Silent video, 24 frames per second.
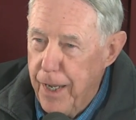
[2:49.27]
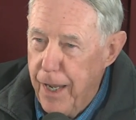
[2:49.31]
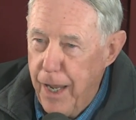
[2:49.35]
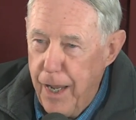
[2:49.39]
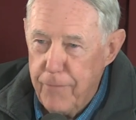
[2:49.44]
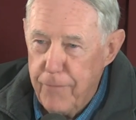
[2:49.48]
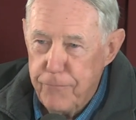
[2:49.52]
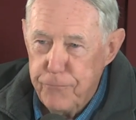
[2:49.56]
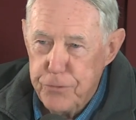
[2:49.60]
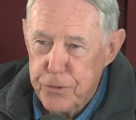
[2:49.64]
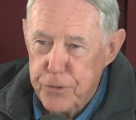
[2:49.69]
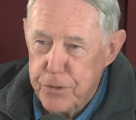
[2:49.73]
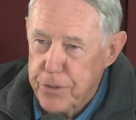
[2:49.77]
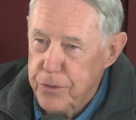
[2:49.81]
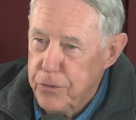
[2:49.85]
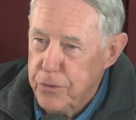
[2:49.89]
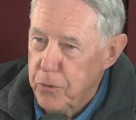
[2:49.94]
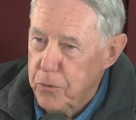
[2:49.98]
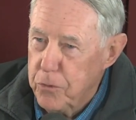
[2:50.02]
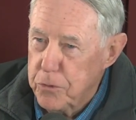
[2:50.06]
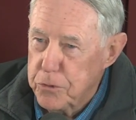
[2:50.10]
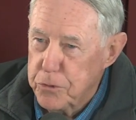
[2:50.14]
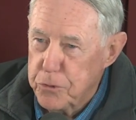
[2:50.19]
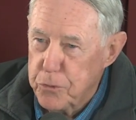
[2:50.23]
I've
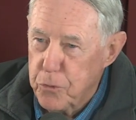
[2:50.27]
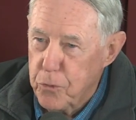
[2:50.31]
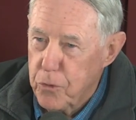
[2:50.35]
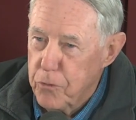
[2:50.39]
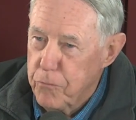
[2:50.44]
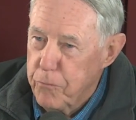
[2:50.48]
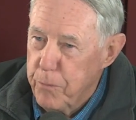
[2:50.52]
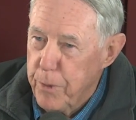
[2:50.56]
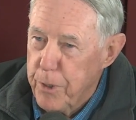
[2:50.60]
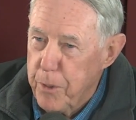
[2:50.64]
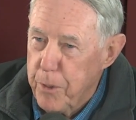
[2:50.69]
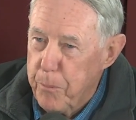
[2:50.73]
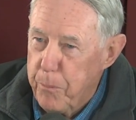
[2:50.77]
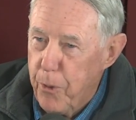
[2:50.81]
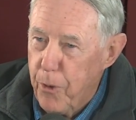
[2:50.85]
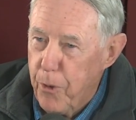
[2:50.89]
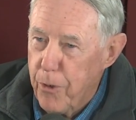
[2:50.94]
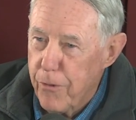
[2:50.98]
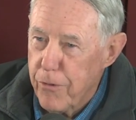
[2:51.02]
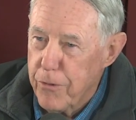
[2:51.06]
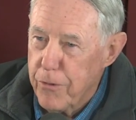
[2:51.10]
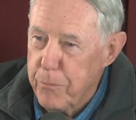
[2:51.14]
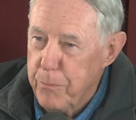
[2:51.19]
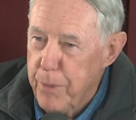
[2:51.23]
still sort of been a
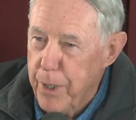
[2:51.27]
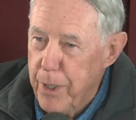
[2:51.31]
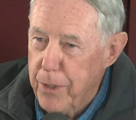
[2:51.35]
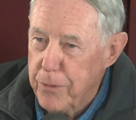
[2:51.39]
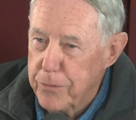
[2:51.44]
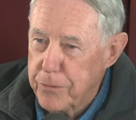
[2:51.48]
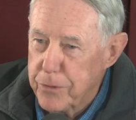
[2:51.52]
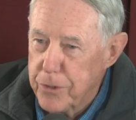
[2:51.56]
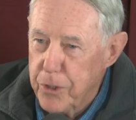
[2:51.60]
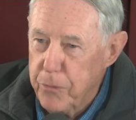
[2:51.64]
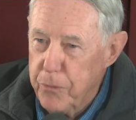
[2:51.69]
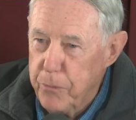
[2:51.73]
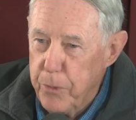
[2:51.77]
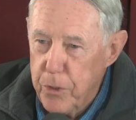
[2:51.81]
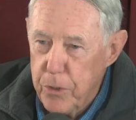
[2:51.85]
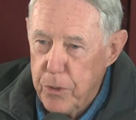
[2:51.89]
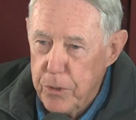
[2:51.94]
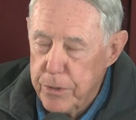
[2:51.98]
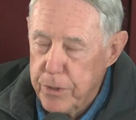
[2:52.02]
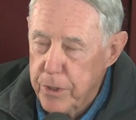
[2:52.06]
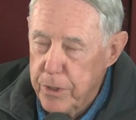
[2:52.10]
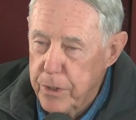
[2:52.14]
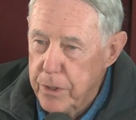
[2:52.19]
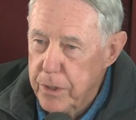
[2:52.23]
part of the Bowdoin
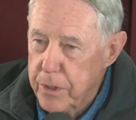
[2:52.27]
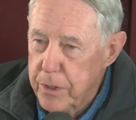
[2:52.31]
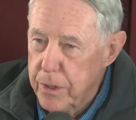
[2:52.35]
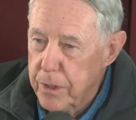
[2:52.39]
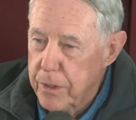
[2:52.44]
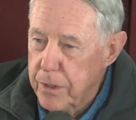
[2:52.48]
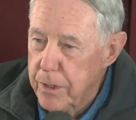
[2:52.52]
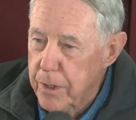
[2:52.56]
community.